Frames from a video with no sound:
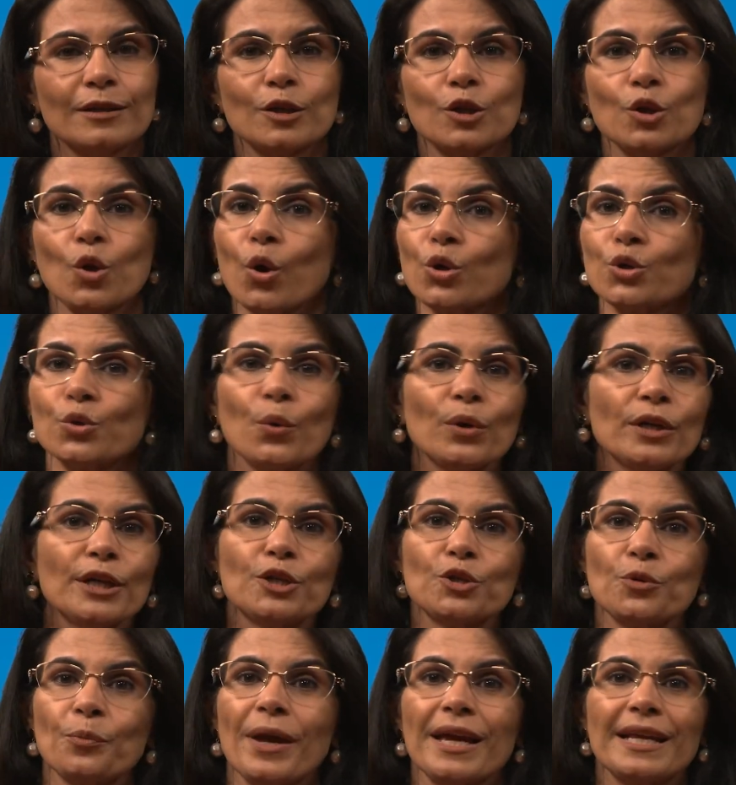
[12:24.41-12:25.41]
not only
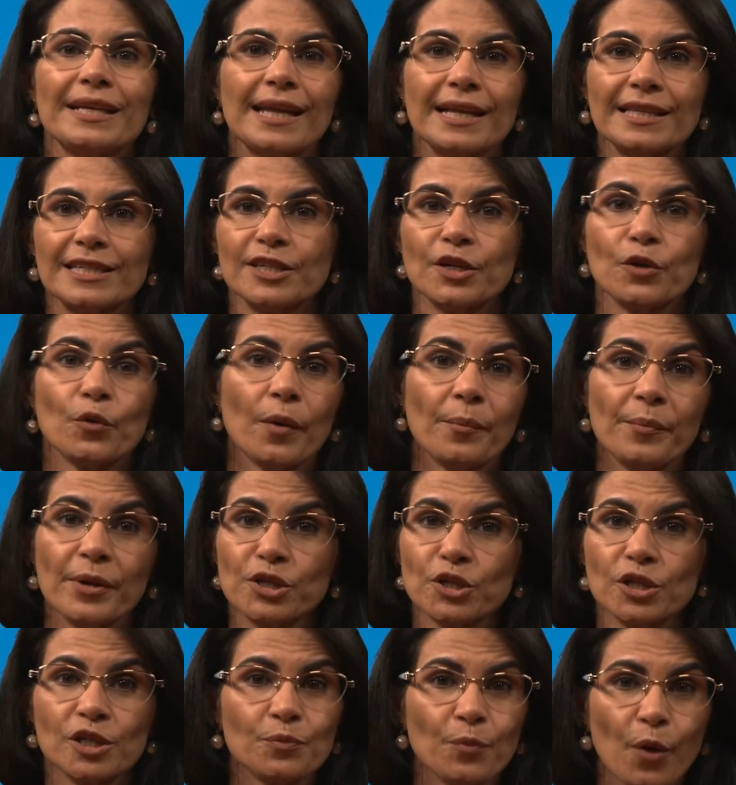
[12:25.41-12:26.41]
to make net zero
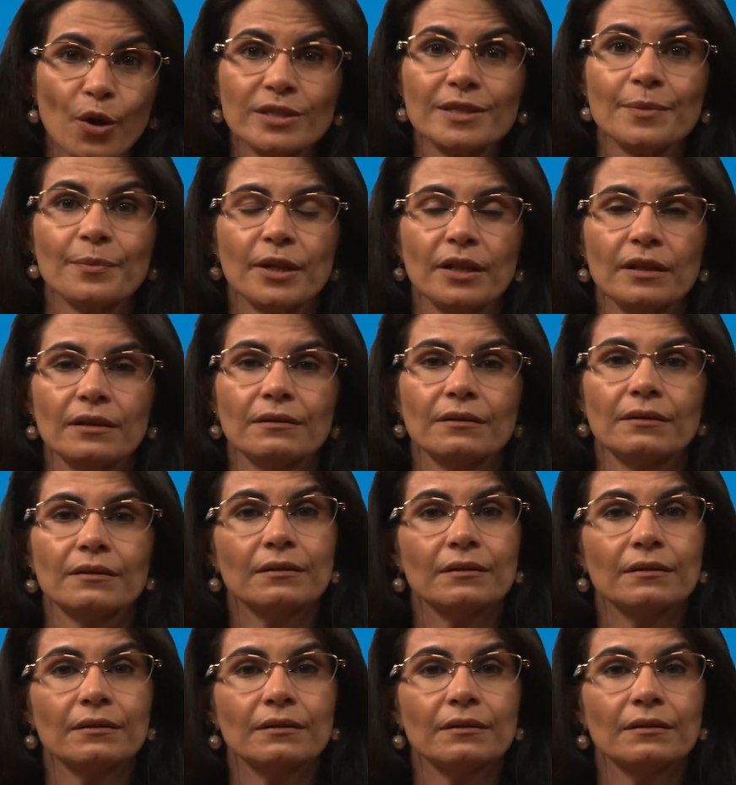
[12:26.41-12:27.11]
ambitions possible,